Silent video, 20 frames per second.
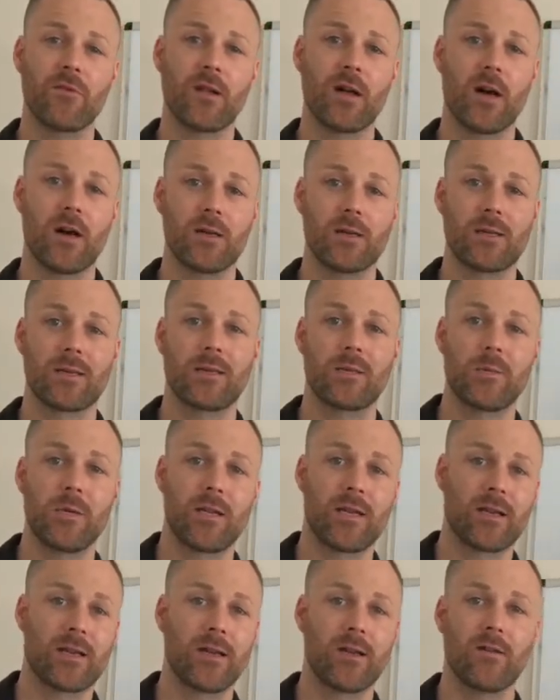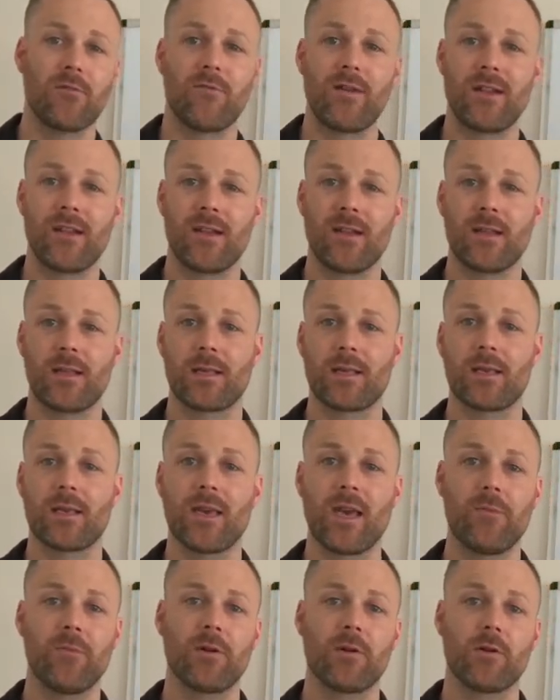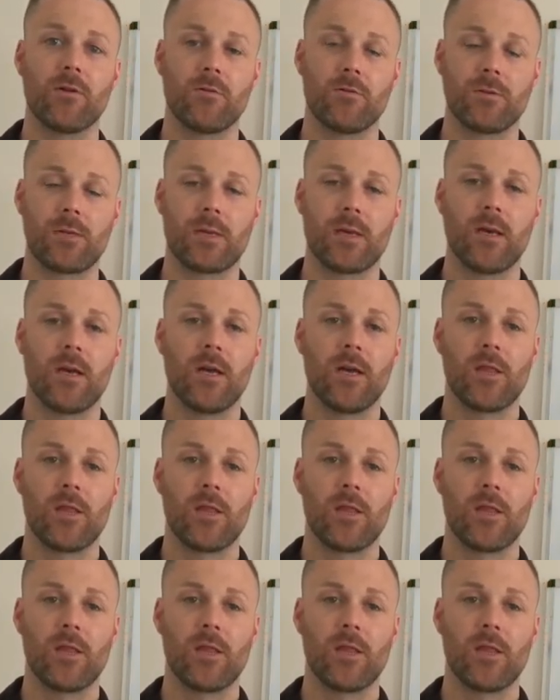carcinogenic ingredients and chemicals